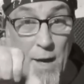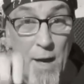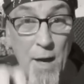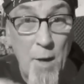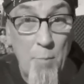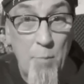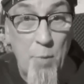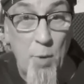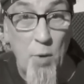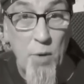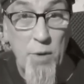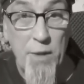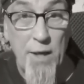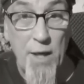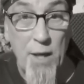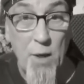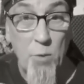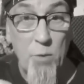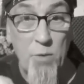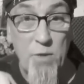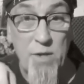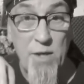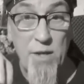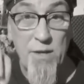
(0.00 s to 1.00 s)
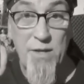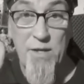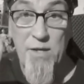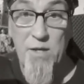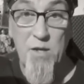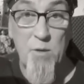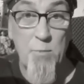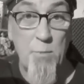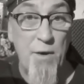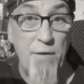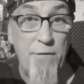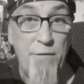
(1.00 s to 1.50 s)
and pulled it out and said, this
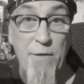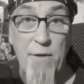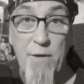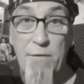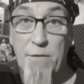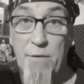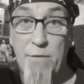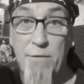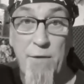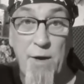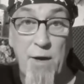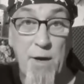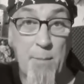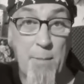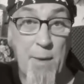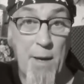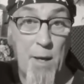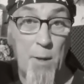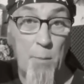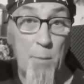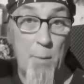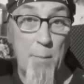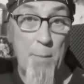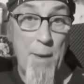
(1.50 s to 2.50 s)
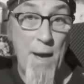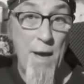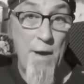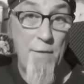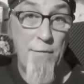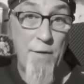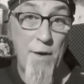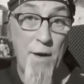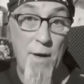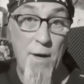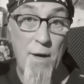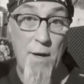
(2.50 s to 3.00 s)
is my favourite Venom album
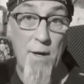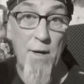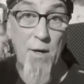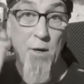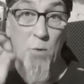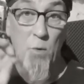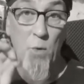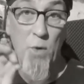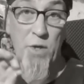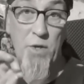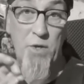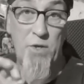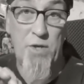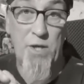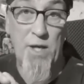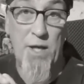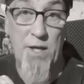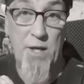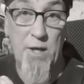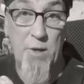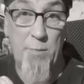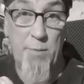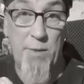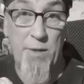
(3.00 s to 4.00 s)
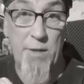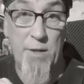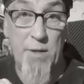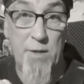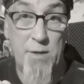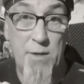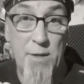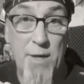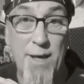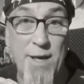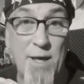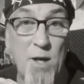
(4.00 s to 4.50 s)
ever, will you sign it
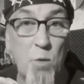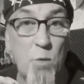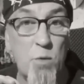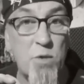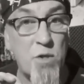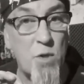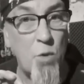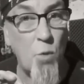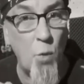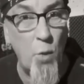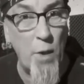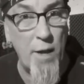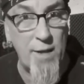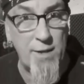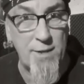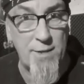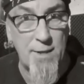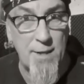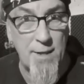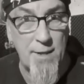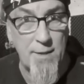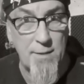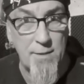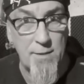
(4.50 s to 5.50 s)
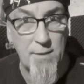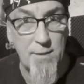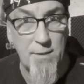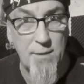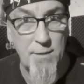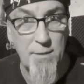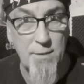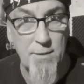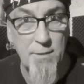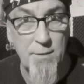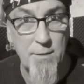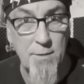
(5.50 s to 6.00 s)
please? And it was The Wastelands,
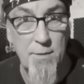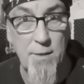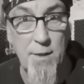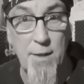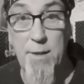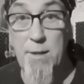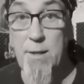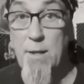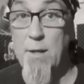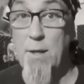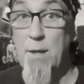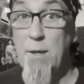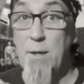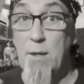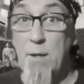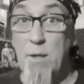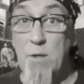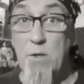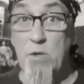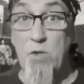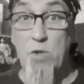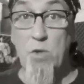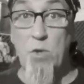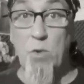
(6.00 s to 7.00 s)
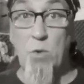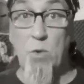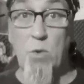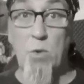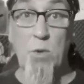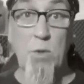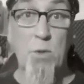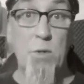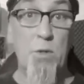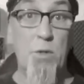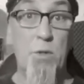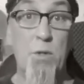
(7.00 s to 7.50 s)
right?
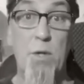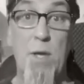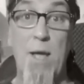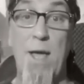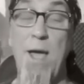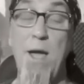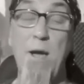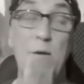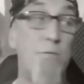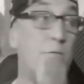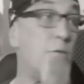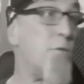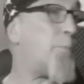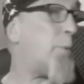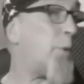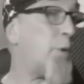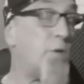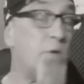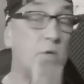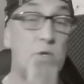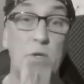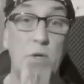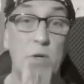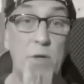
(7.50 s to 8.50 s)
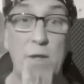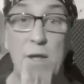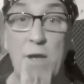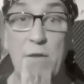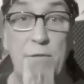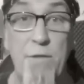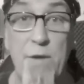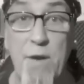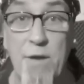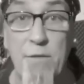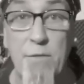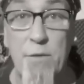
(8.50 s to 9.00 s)
So everybody's got their
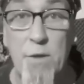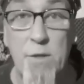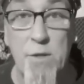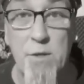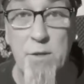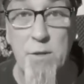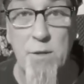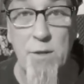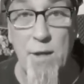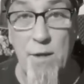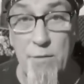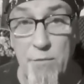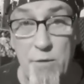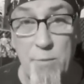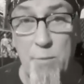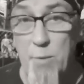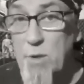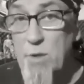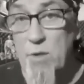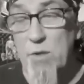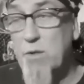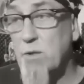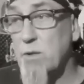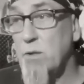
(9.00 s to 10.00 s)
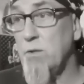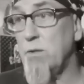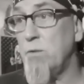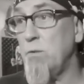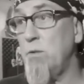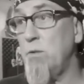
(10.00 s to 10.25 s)
favourites. Everybody's got,